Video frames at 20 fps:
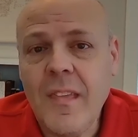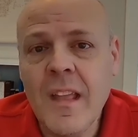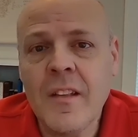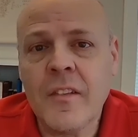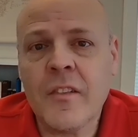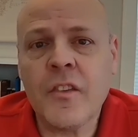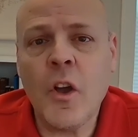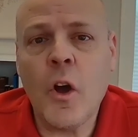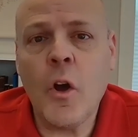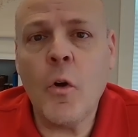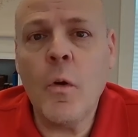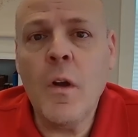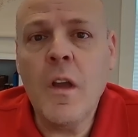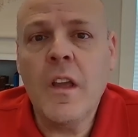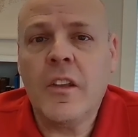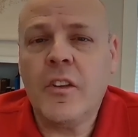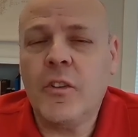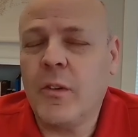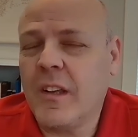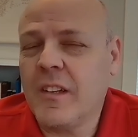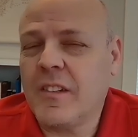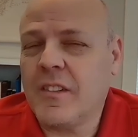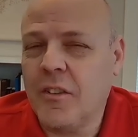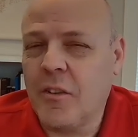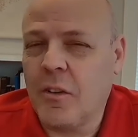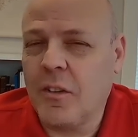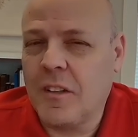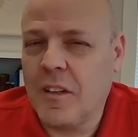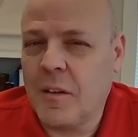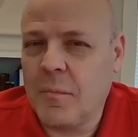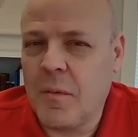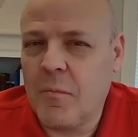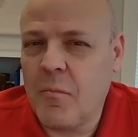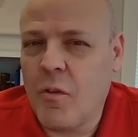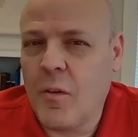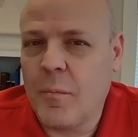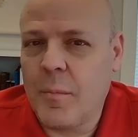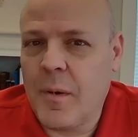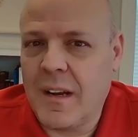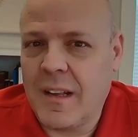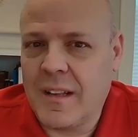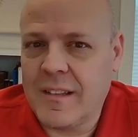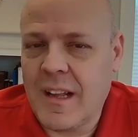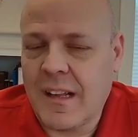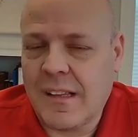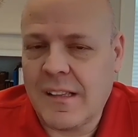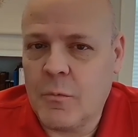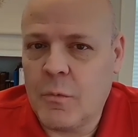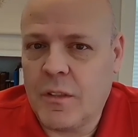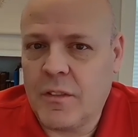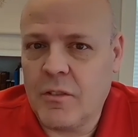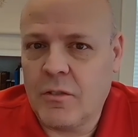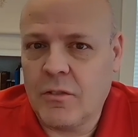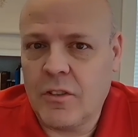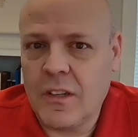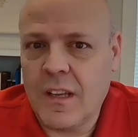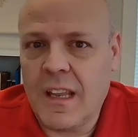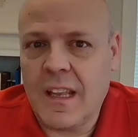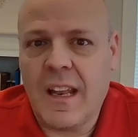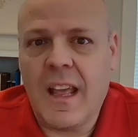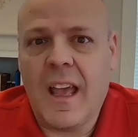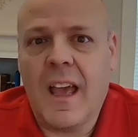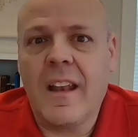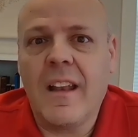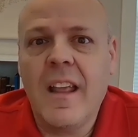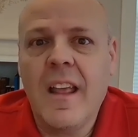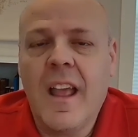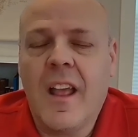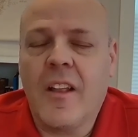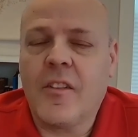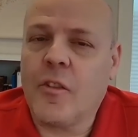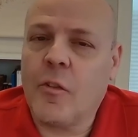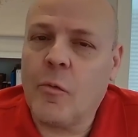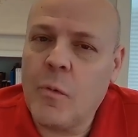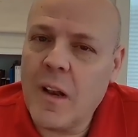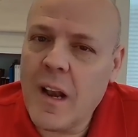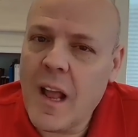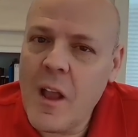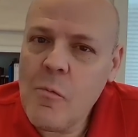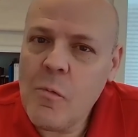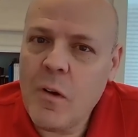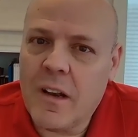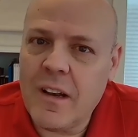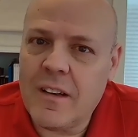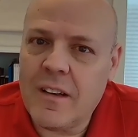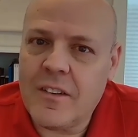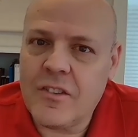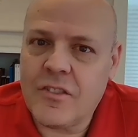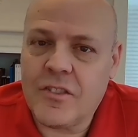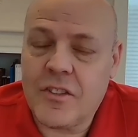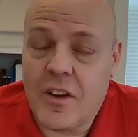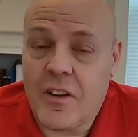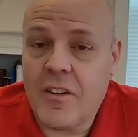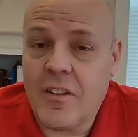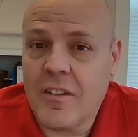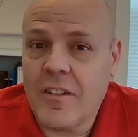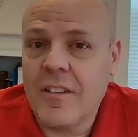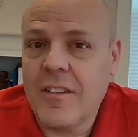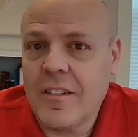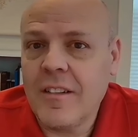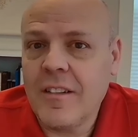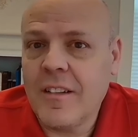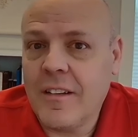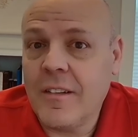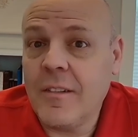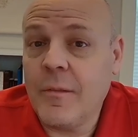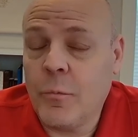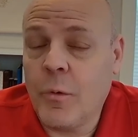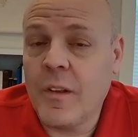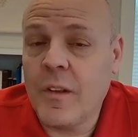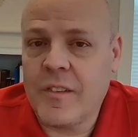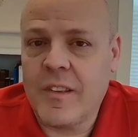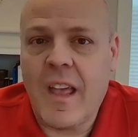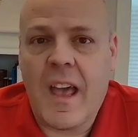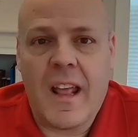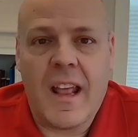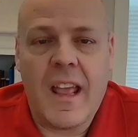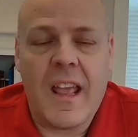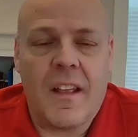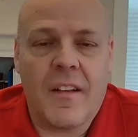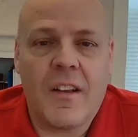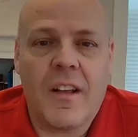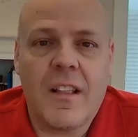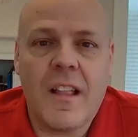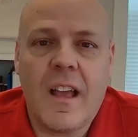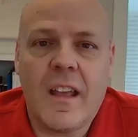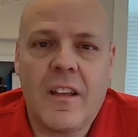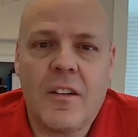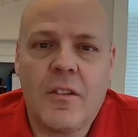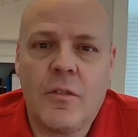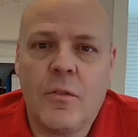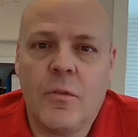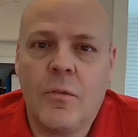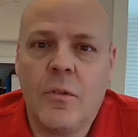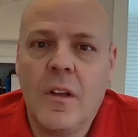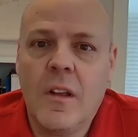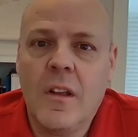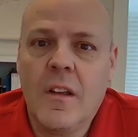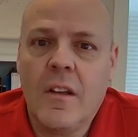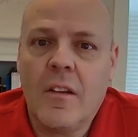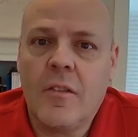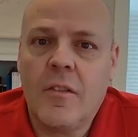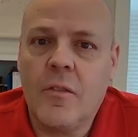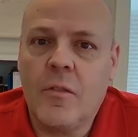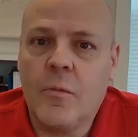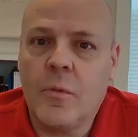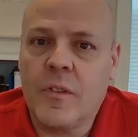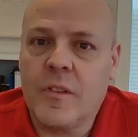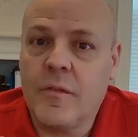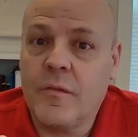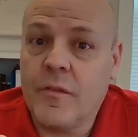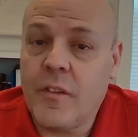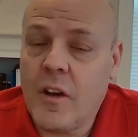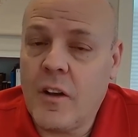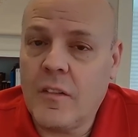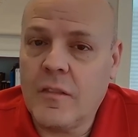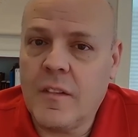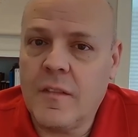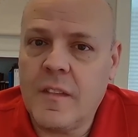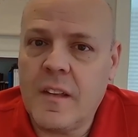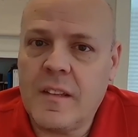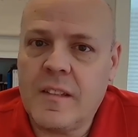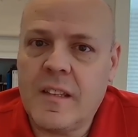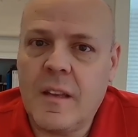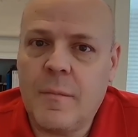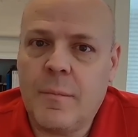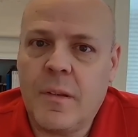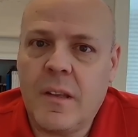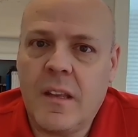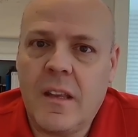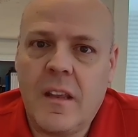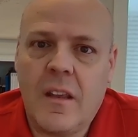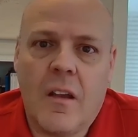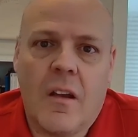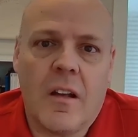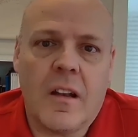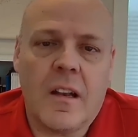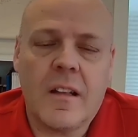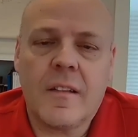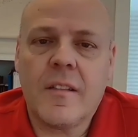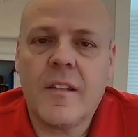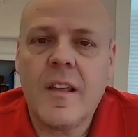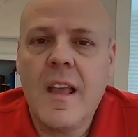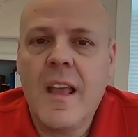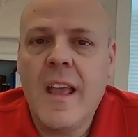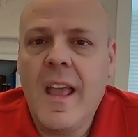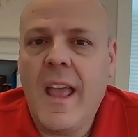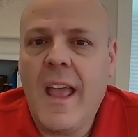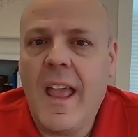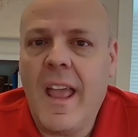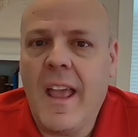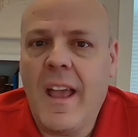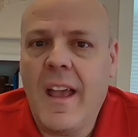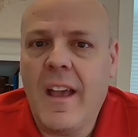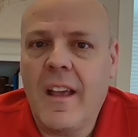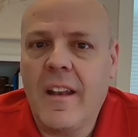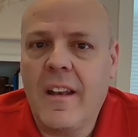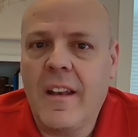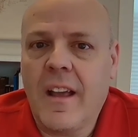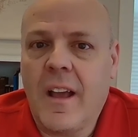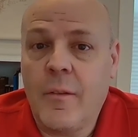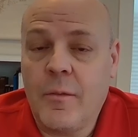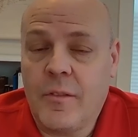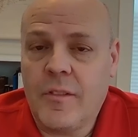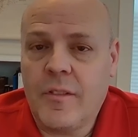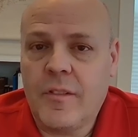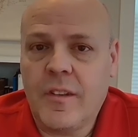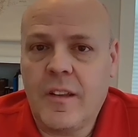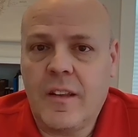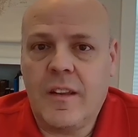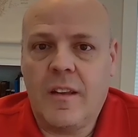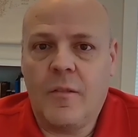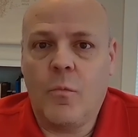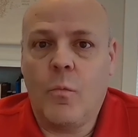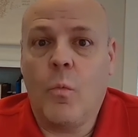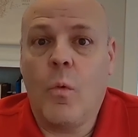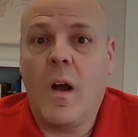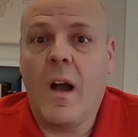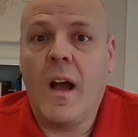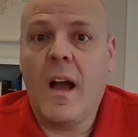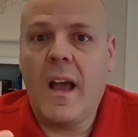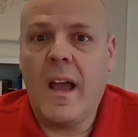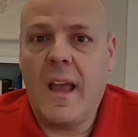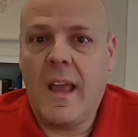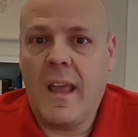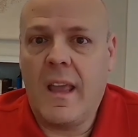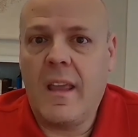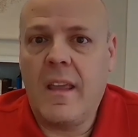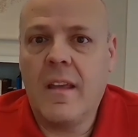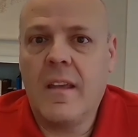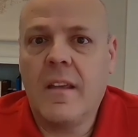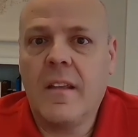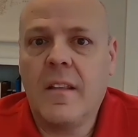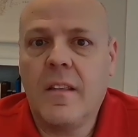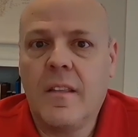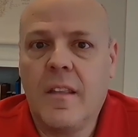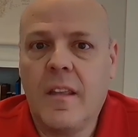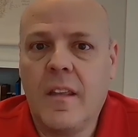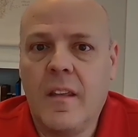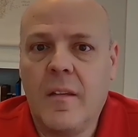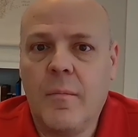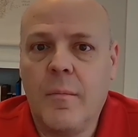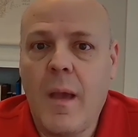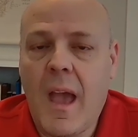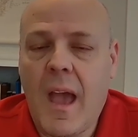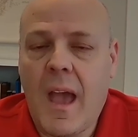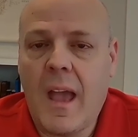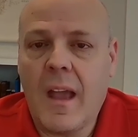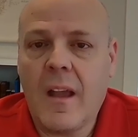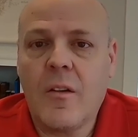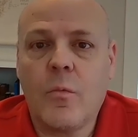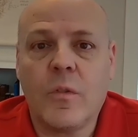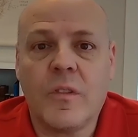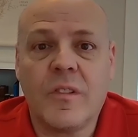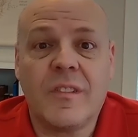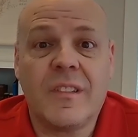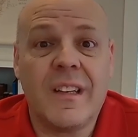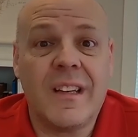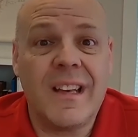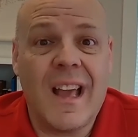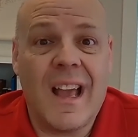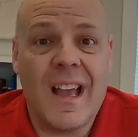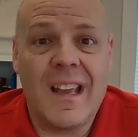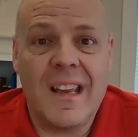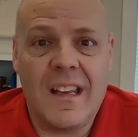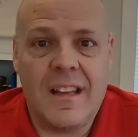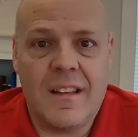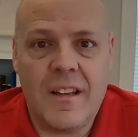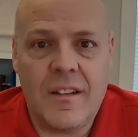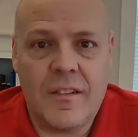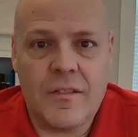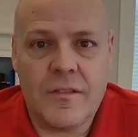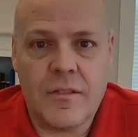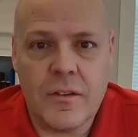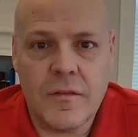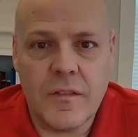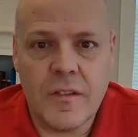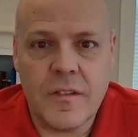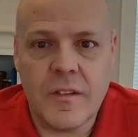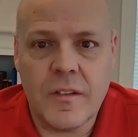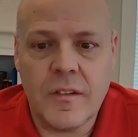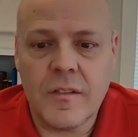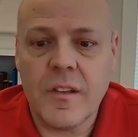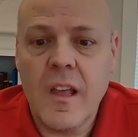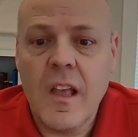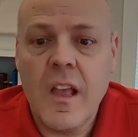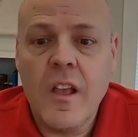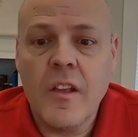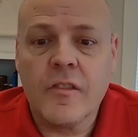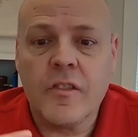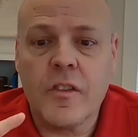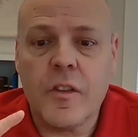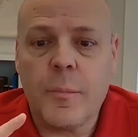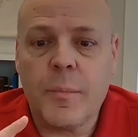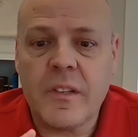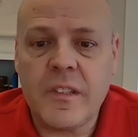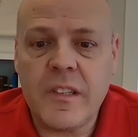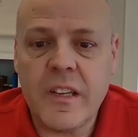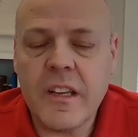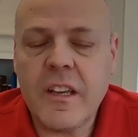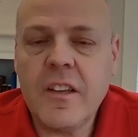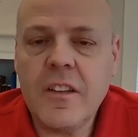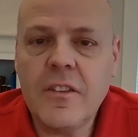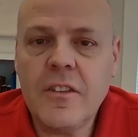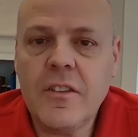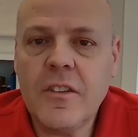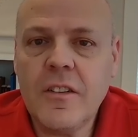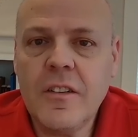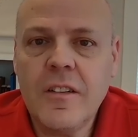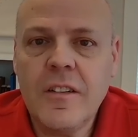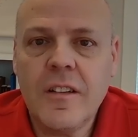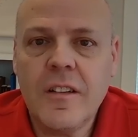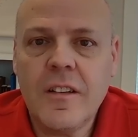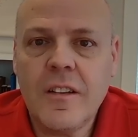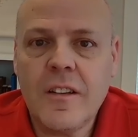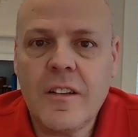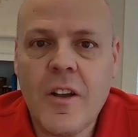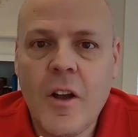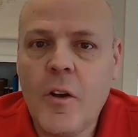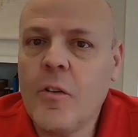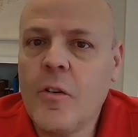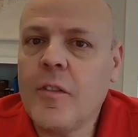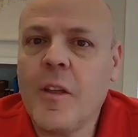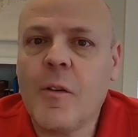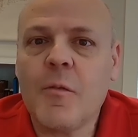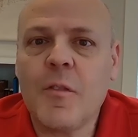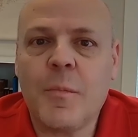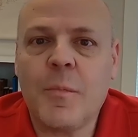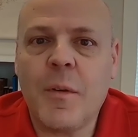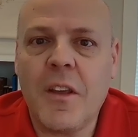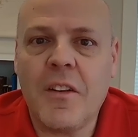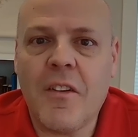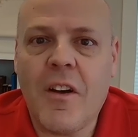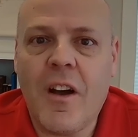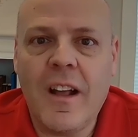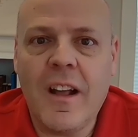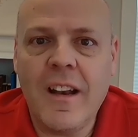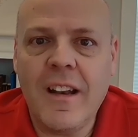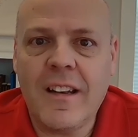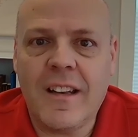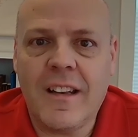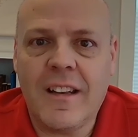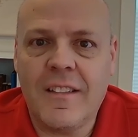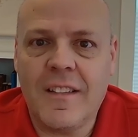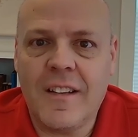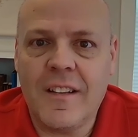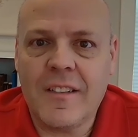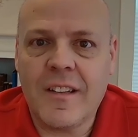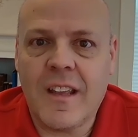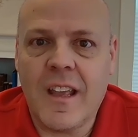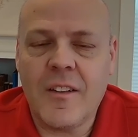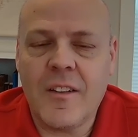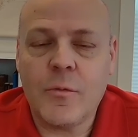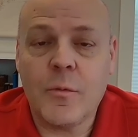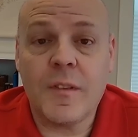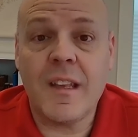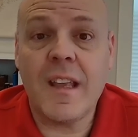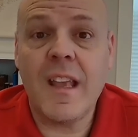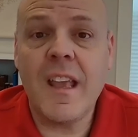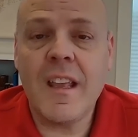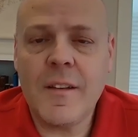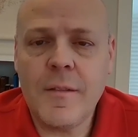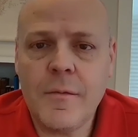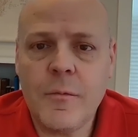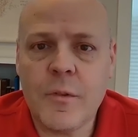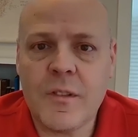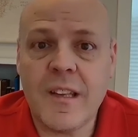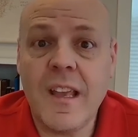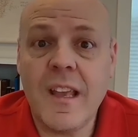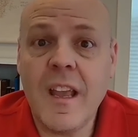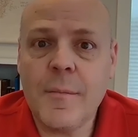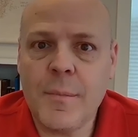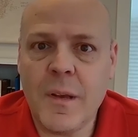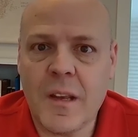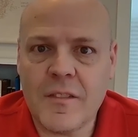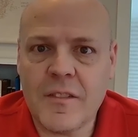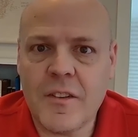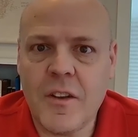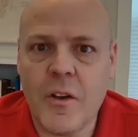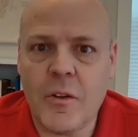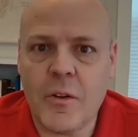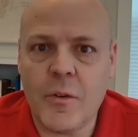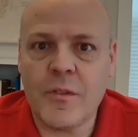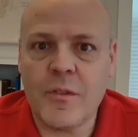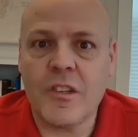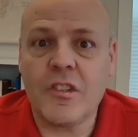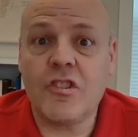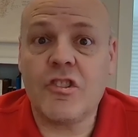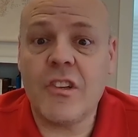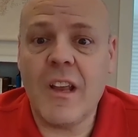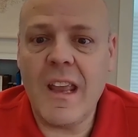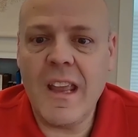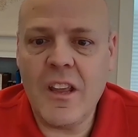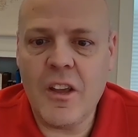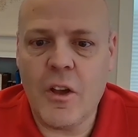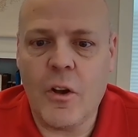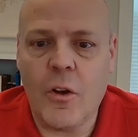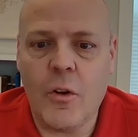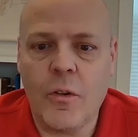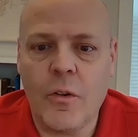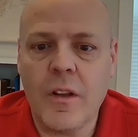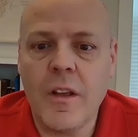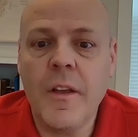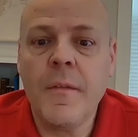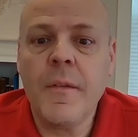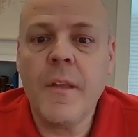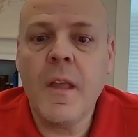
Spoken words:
And so you get to know a little bit more about exactly what they're looking at. And so the one I wanted to share was that I had a client who was involved in these TPE audits, and I was seeing why the MAC was denying these services. So the particular code that was being audited in this case was a HCPCS code. It was a J code.